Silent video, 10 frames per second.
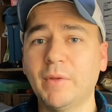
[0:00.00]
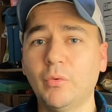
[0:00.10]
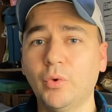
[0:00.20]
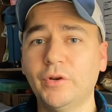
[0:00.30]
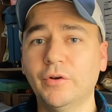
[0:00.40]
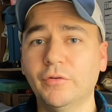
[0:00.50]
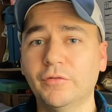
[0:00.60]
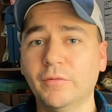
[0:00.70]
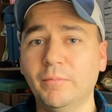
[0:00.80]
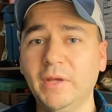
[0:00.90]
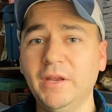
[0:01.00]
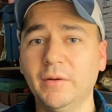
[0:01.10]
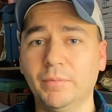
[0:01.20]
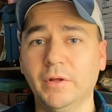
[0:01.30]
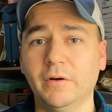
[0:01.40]
my Windows
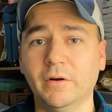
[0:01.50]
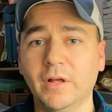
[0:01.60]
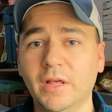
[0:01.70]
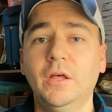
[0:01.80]
media player.